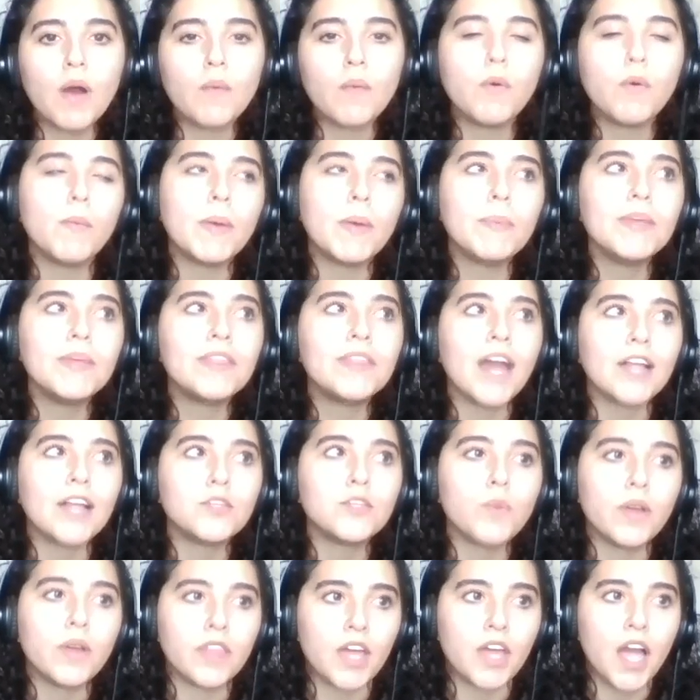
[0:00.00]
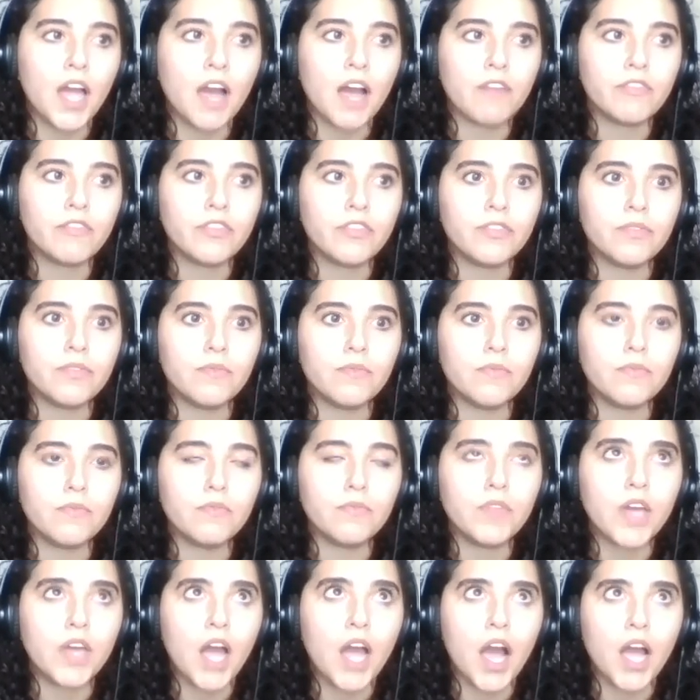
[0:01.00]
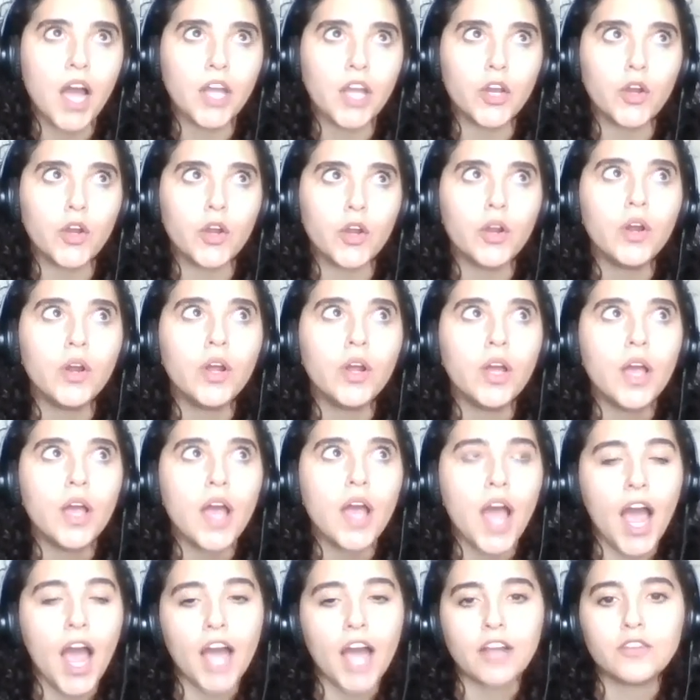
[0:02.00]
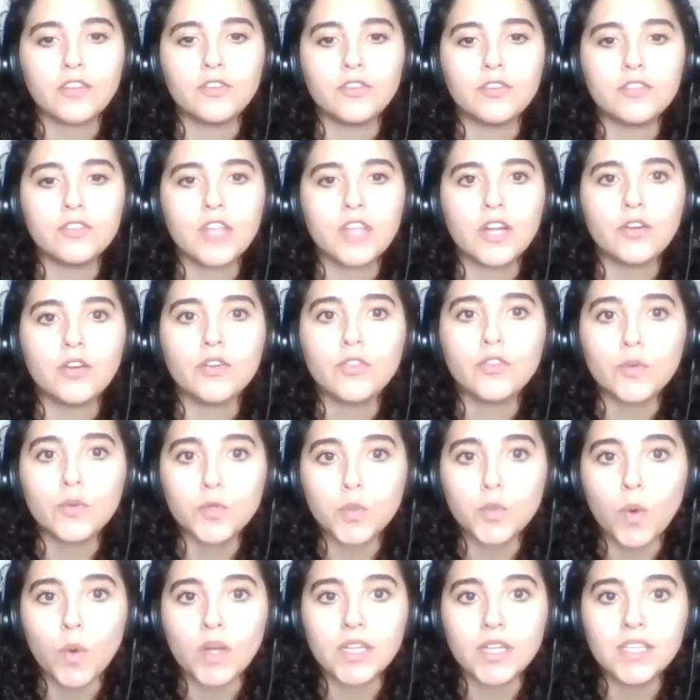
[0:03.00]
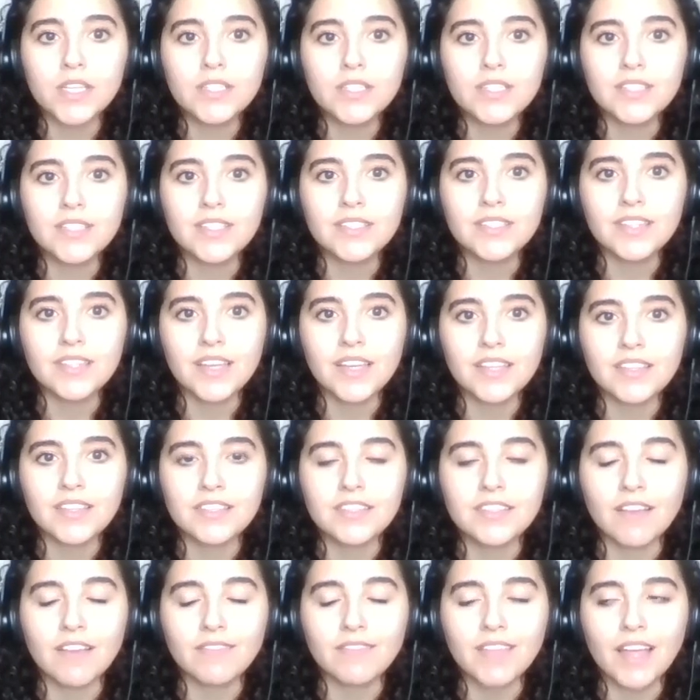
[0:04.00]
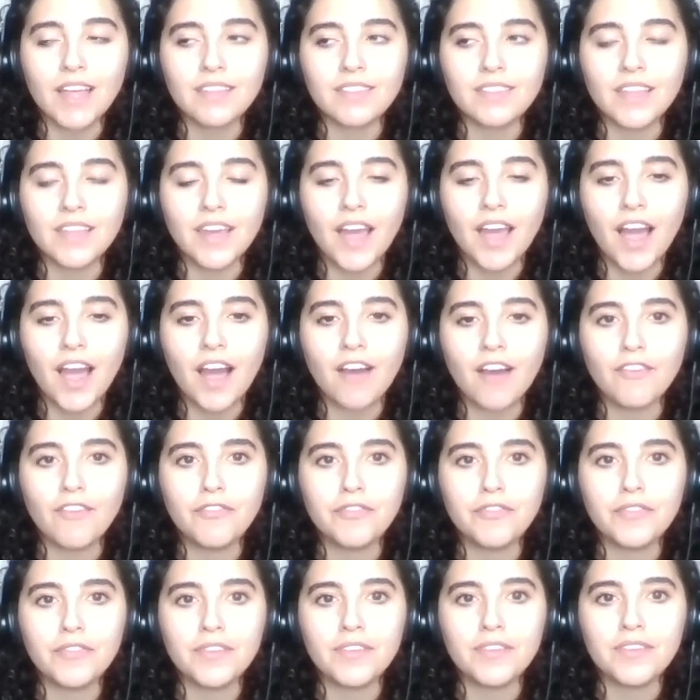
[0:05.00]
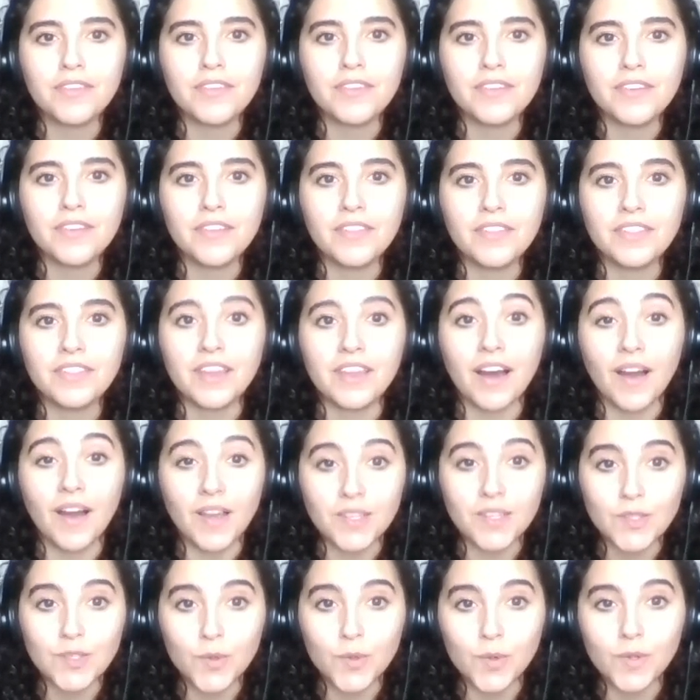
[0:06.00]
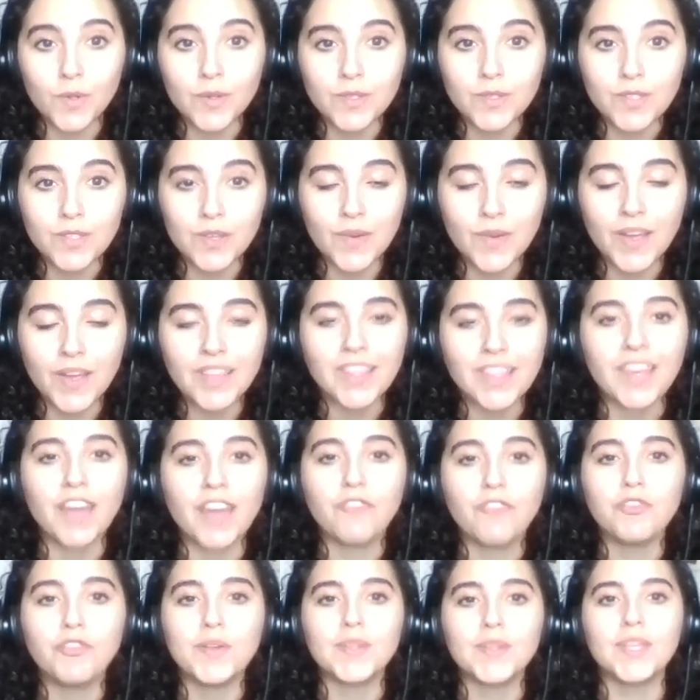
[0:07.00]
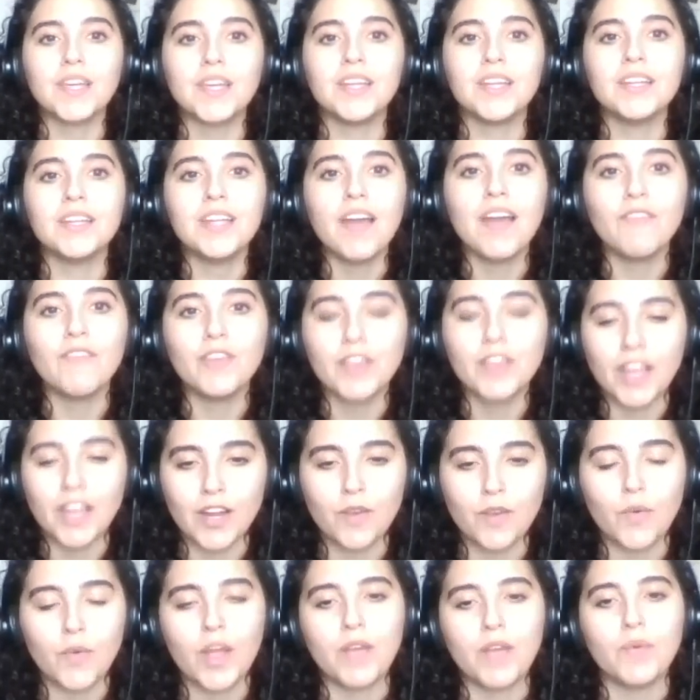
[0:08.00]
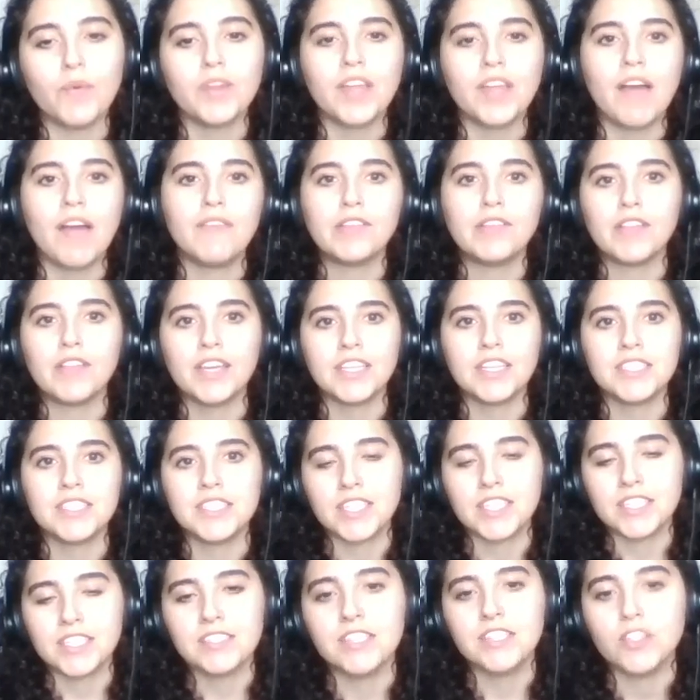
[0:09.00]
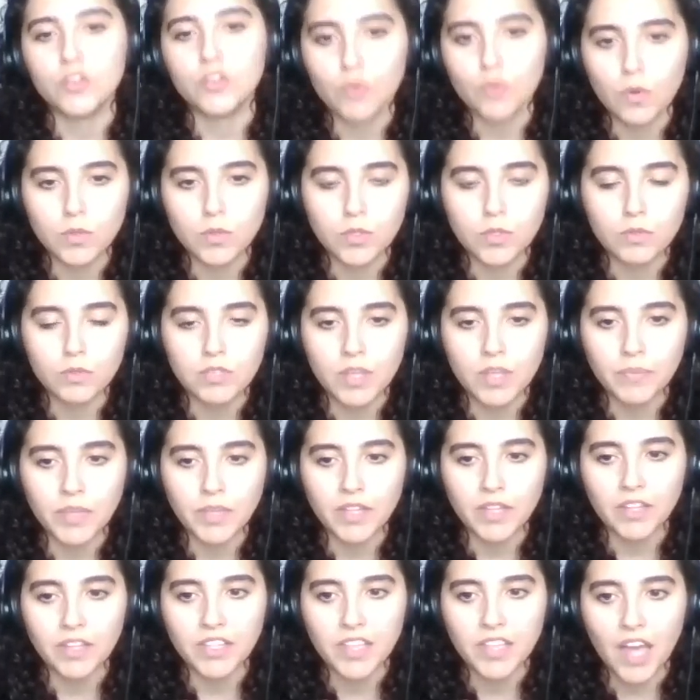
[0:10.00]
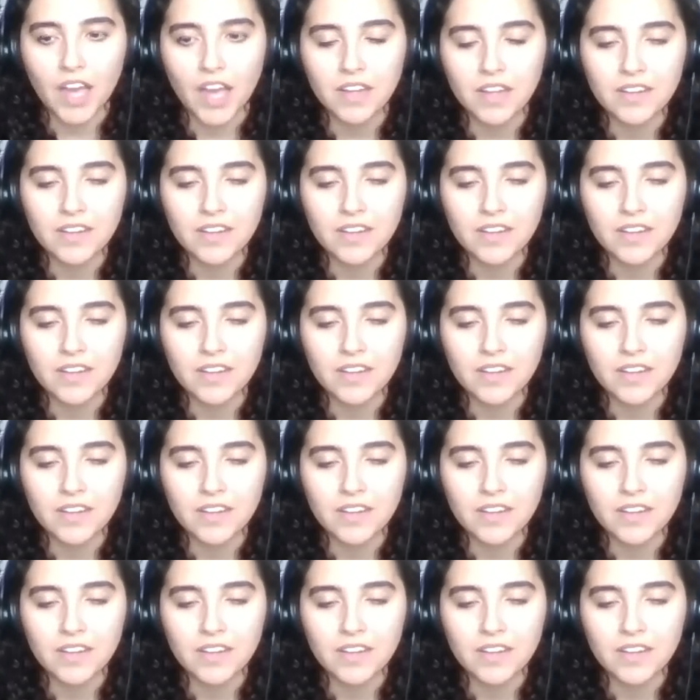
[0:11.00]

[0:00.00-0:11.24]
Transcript: Well, maybe that's why they hire actors that are in their 20s, because it's like the stuff that they have the high schoolers doing. I feel like they can never get away with having like a 16-year-old do something like that.